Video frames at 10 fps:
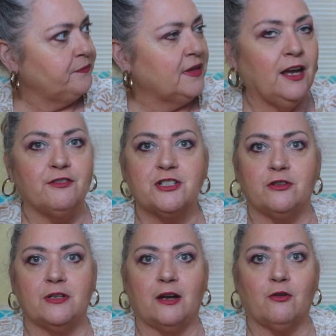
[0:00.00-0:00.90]
Elvis
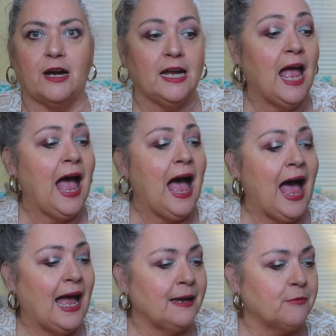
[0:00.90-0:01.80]
turned out great.
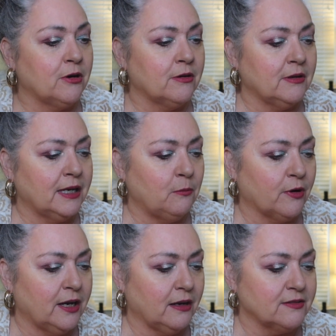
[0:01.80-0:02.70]
I am currently
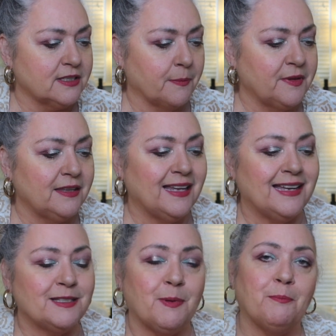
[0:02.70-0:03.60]
working on something that
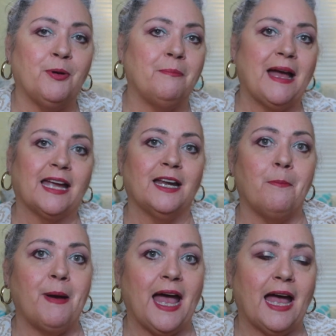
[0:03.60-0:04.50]
has been put back in a
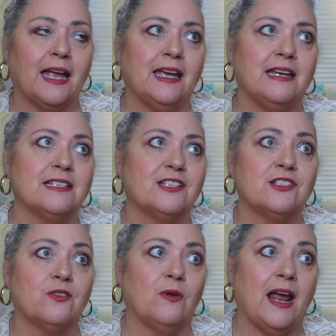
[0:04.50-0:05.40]
bag and is
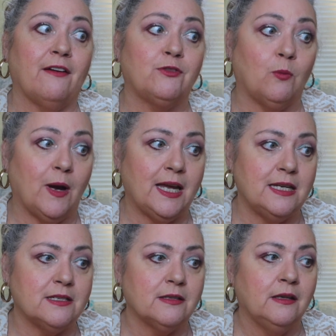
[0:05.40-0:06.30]
just going to have to
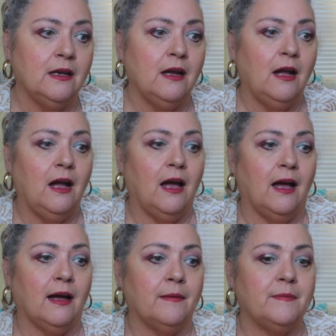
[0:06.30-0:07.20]
wait.
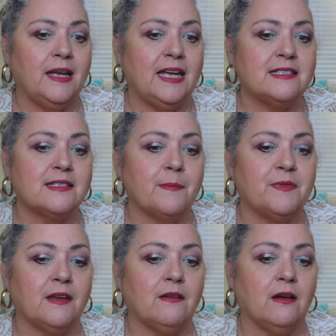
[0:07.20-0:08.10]
It's
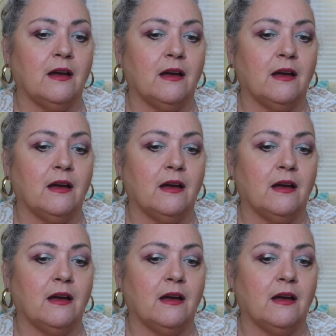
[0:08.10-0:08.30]
something